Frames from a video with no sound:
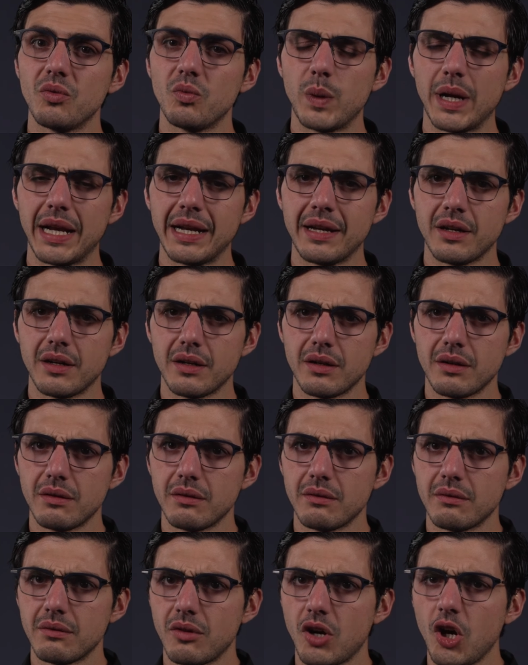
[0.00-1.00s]
when
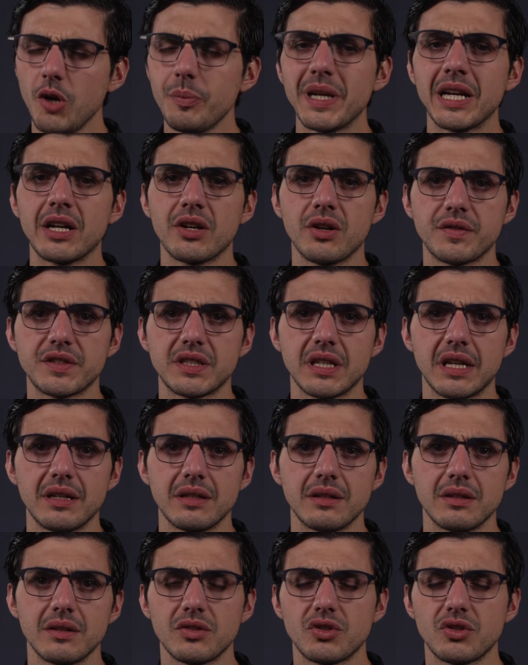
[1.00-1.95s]
opening an offset.